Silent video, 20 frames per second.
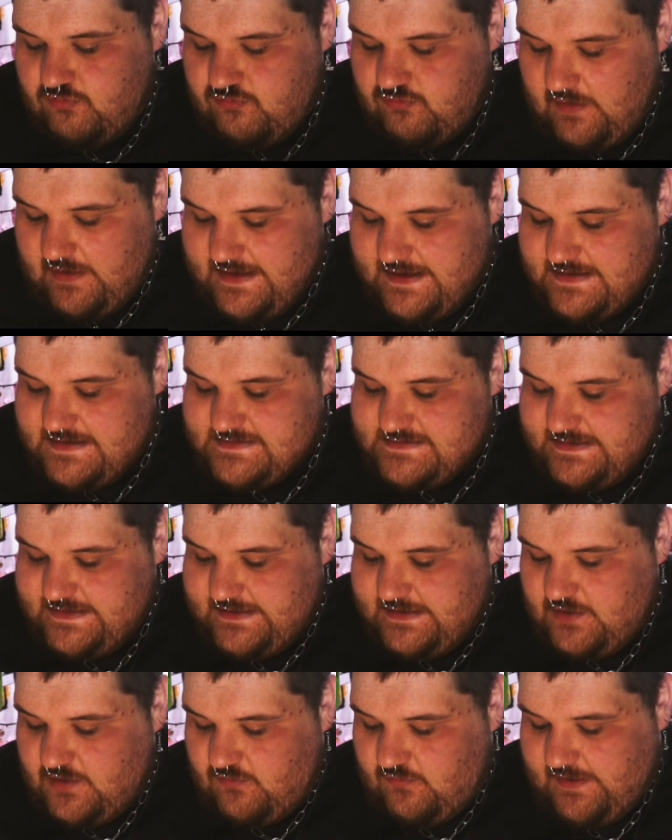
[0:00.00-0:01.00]

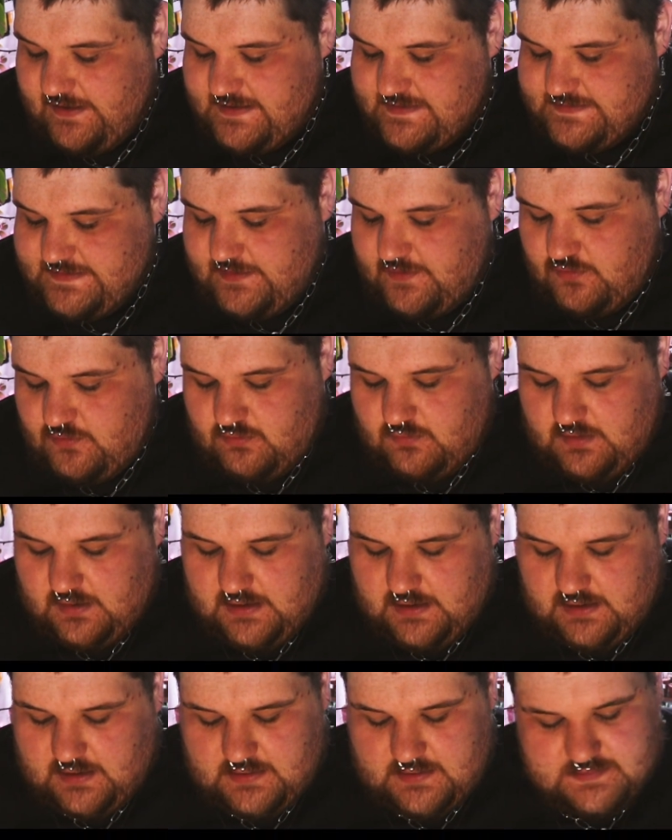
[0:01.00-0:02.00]
crazy, crazy cool
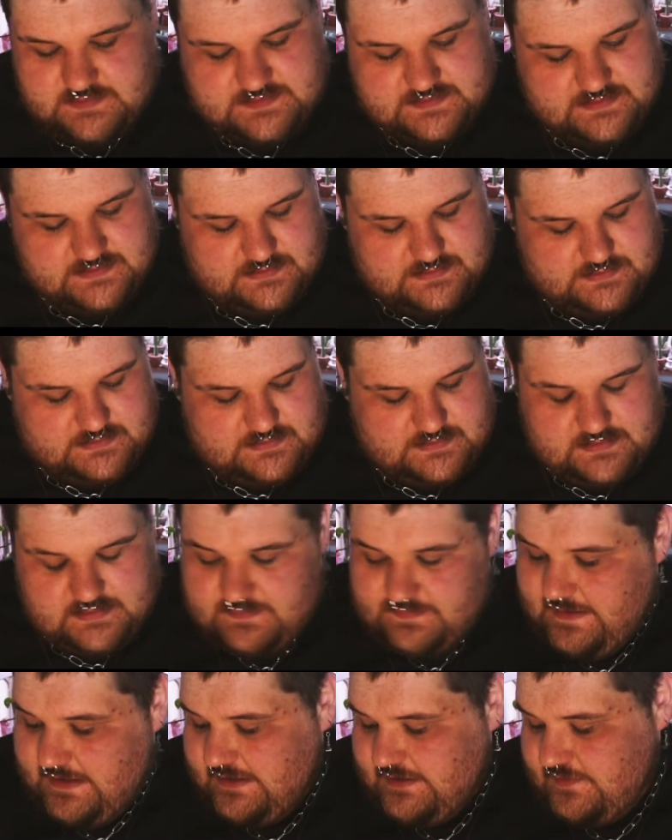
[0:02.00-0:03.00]
art
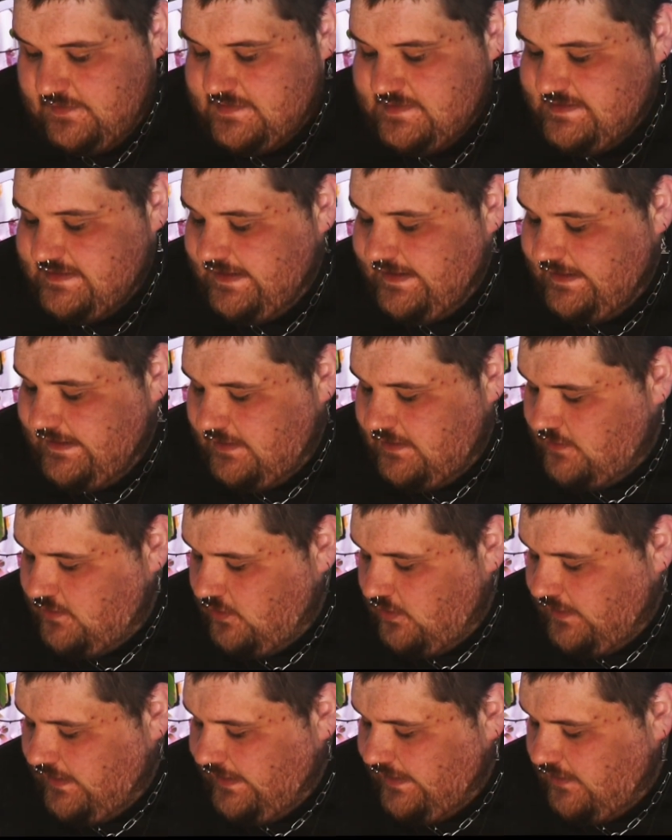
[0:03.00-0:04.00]
that you see
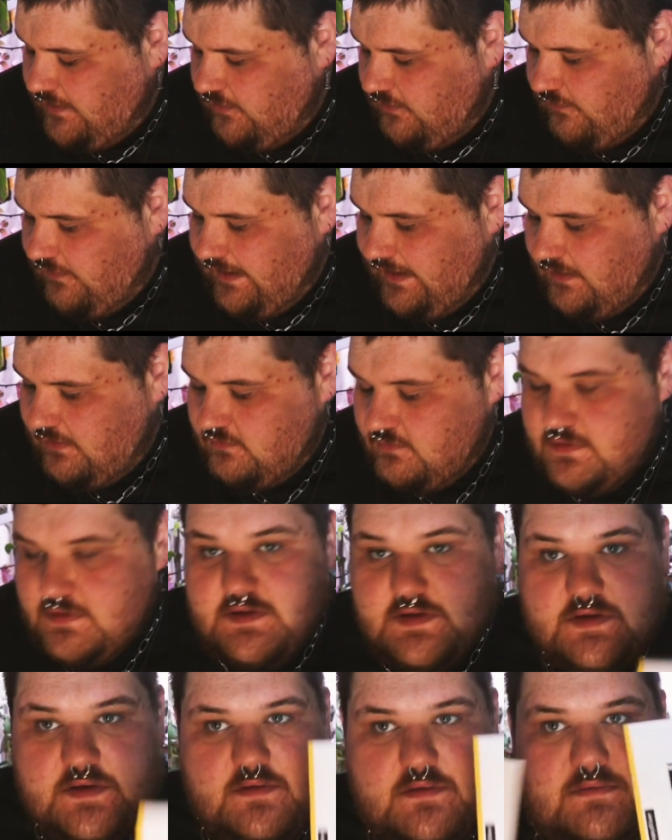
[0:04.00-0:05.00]
knocking
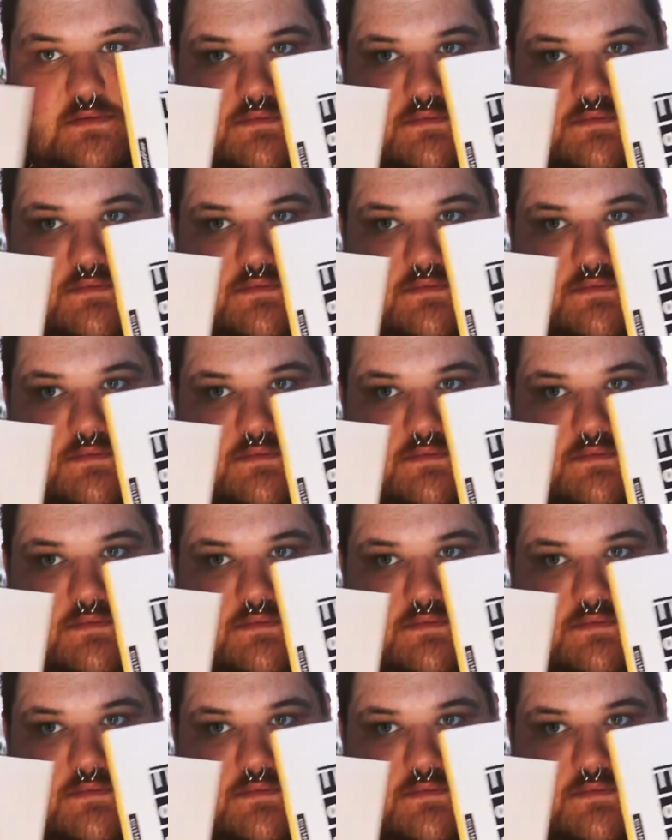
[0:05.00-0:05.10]
around.